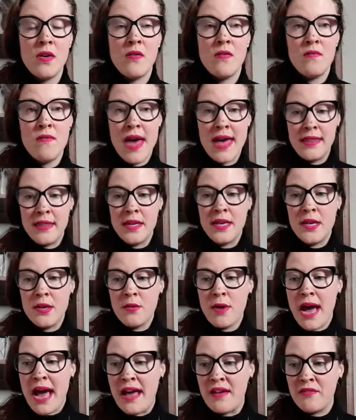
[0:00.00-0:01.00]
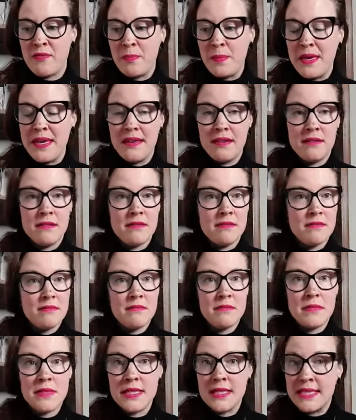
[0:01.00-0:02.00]
Whether you have been
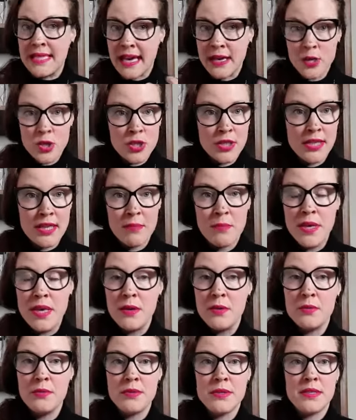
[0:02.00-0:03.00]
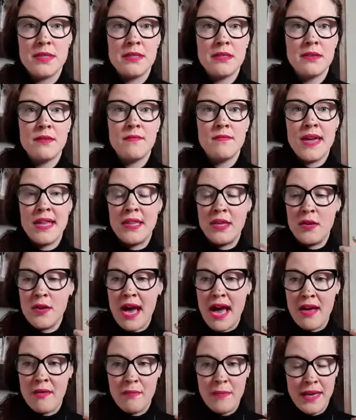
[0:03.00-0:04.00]
sexually abused, whether you
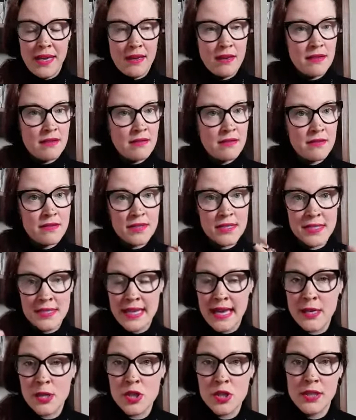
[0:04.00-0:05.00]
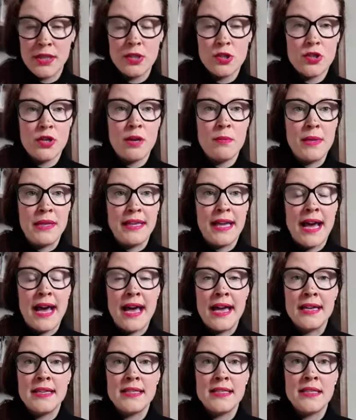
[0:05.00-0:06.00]
have been sexually
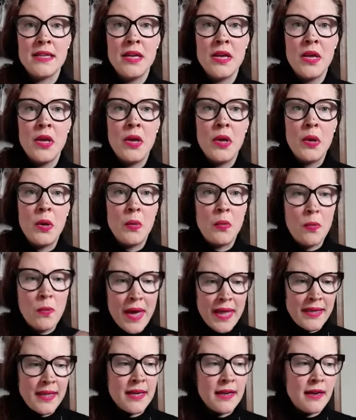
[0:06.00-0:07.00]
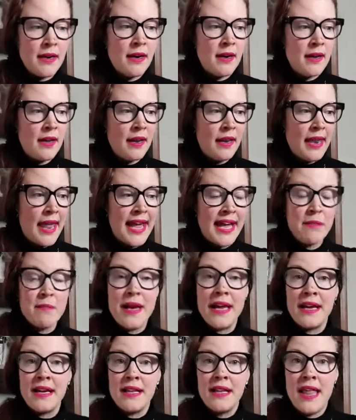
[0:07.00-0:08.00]
traumatized, whether, like my
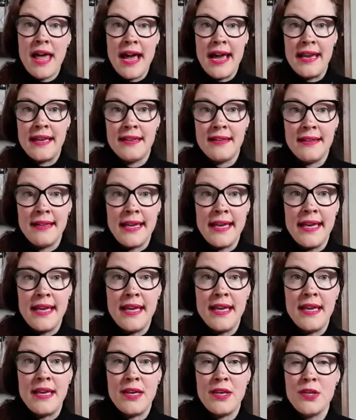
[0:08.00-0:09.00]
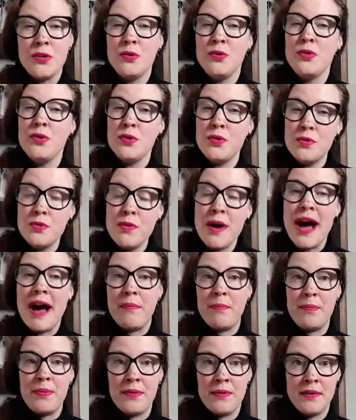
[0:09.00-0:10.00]
client Lee, you grew
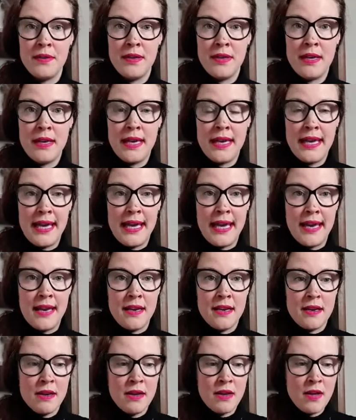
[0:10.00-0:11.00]
up in